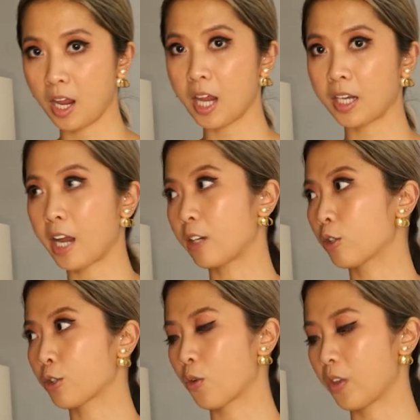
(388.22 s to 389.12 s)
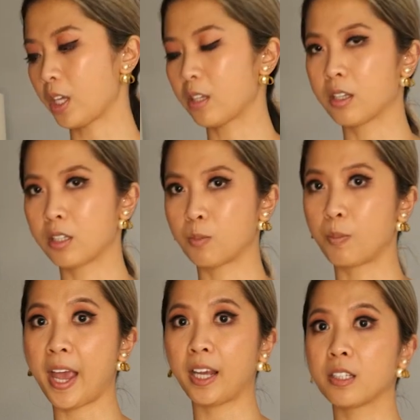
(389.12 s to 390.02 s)
And I also think this
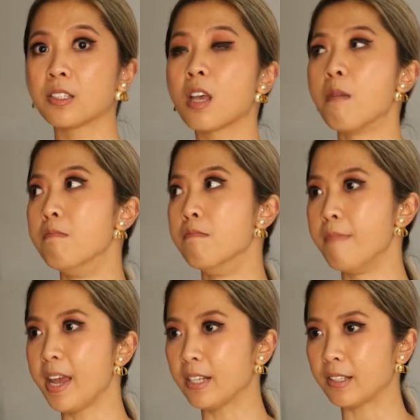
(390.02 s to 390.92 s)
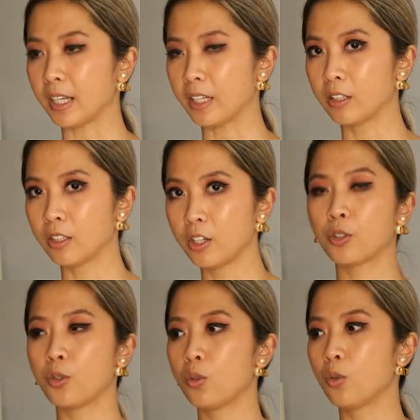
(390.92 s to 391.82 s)
bag is amazing
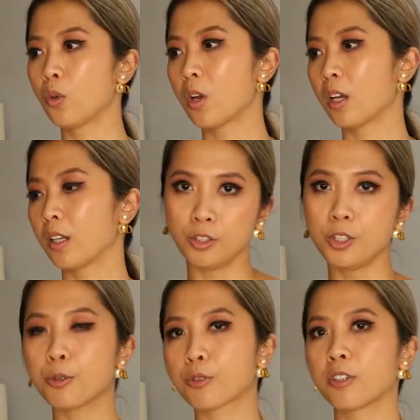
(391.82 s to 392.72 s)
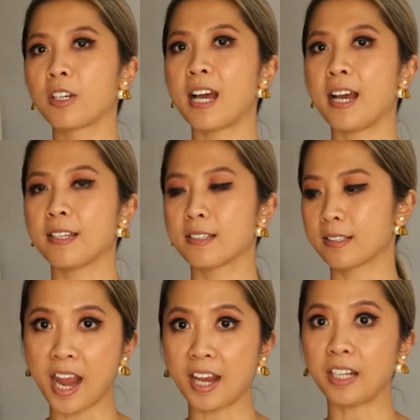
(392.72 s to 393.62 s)
to
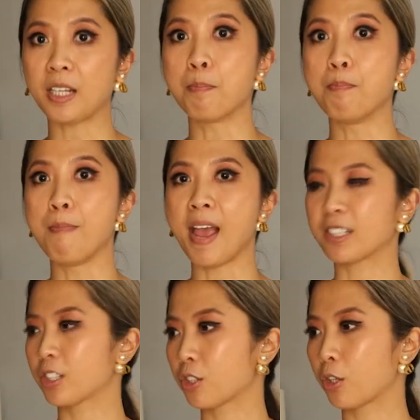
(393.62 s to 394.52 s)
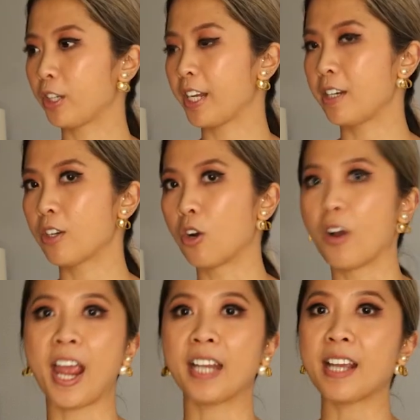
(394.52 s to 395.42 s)
neutralize any masculine
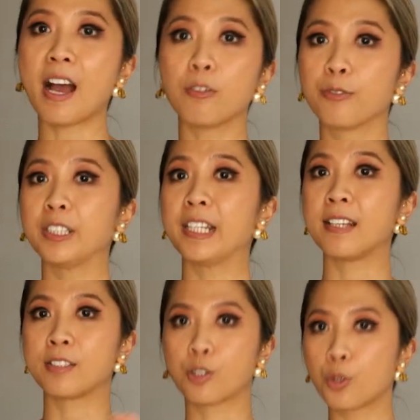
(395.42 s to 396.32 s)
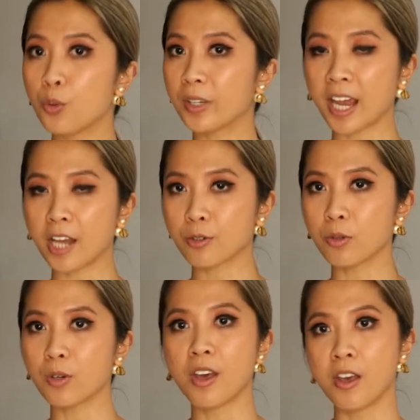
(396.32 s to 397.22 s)
or any outfit that is too casual.